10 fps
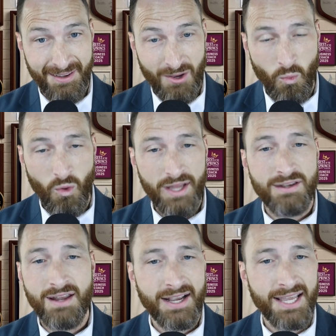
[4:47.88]
What
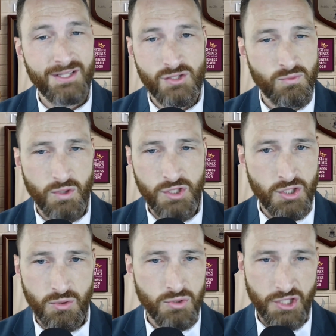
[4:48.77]
nuggets would
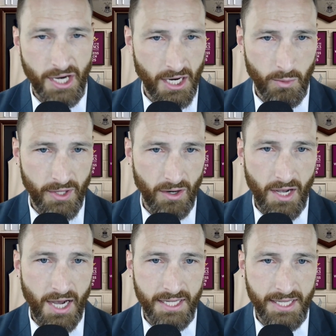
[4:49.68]
you share with our
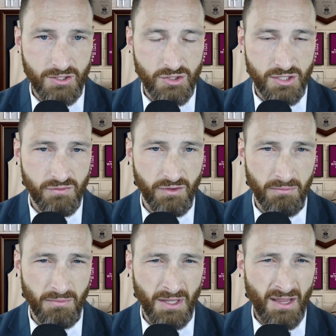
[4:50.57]
audience just
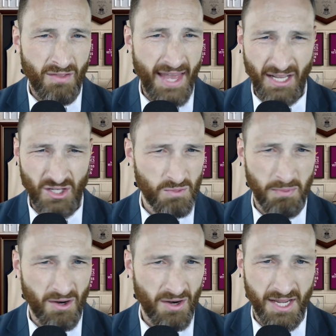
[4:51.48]
from that
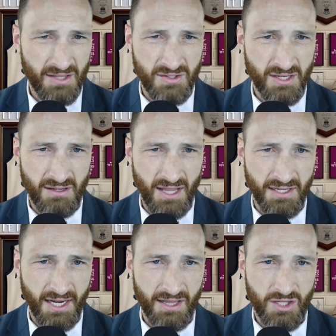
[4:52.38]
experience and
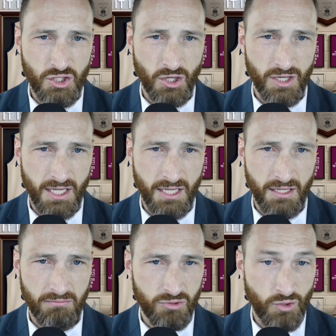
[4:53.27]
kind of the
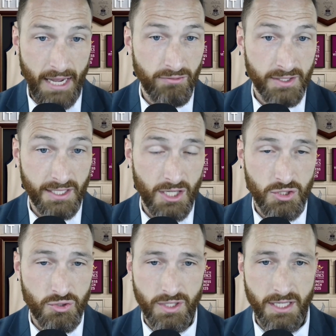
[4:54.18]
journey traveling the
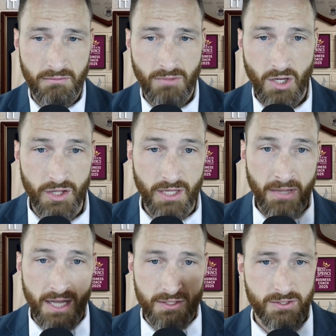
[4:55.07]
country on the
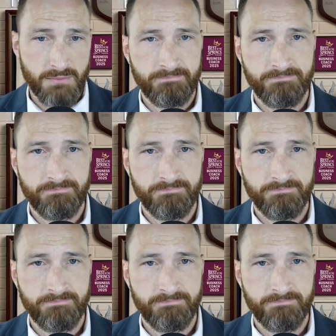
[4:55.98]
bus?